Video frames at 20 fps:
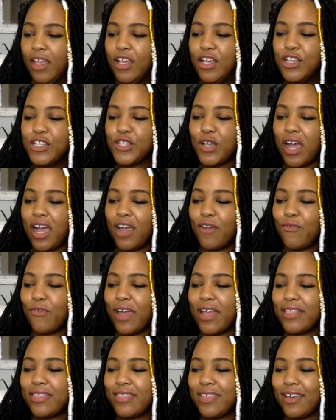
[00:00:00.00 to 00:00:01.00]
So
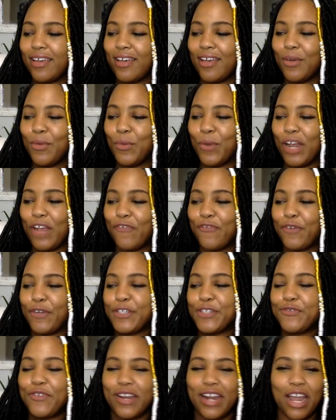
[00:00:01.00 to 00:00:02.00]
when I
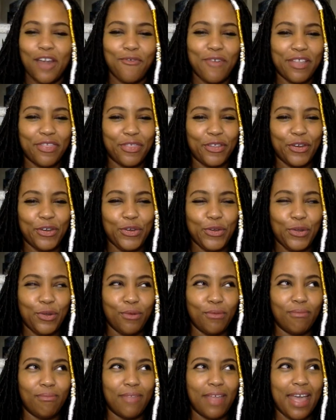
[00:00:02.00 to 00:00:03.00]
first read it, I read the new
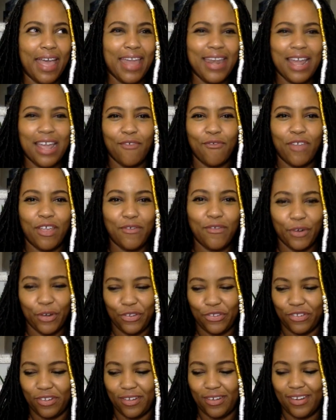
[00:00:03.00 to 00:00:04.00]
NIV
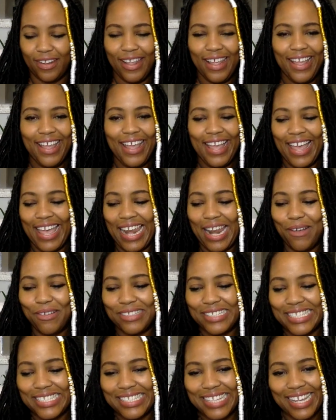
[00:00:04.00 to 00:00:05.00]
version. And I was
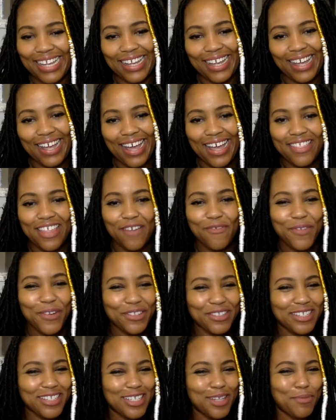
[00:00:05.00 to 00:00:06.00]
just like, that
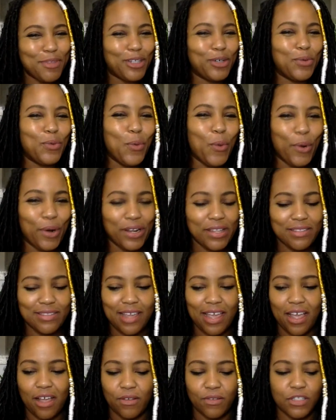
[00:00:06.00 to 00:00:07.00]
version seemed a little watered
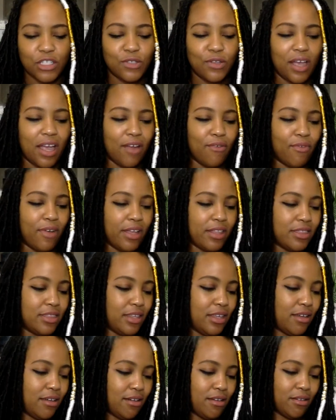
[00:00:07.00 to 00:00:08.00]
down. So I read
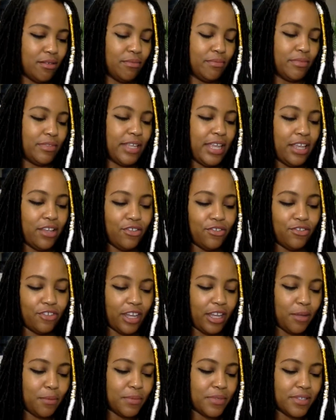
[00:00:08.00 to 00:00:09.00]
the King
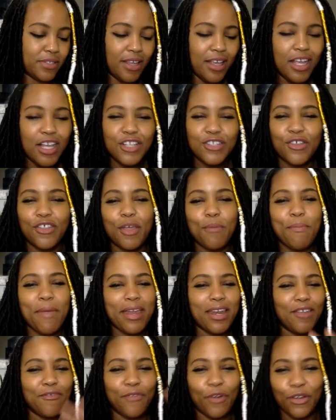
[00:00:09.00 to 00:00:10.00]
James. So there are
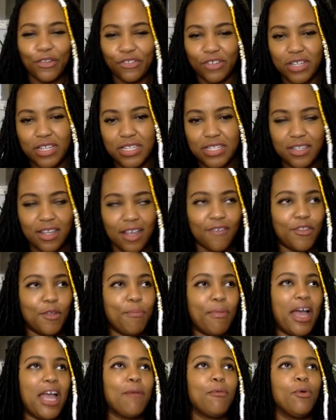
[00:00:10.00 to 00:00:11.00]
many versions of the
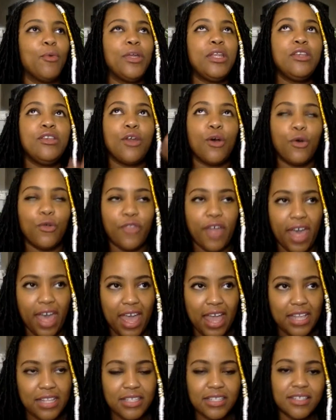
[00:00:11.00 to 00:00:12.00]
Bible. We know
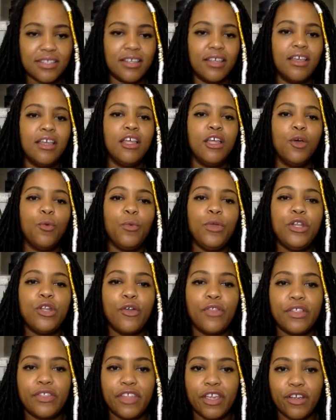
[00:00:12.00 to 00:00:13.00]
that
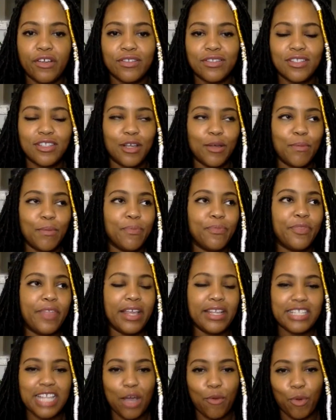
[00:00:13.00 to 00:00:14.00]
there are some
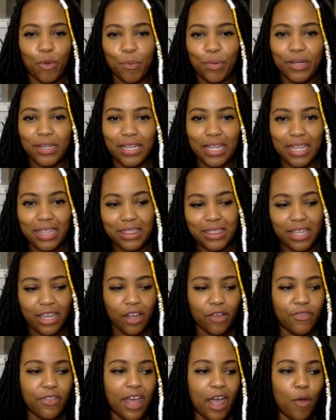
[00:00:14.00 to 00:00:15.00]
things that were put in
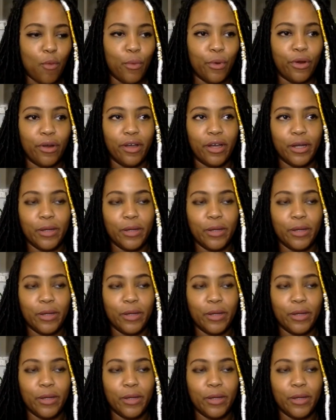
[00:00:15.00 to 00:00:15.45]
there that were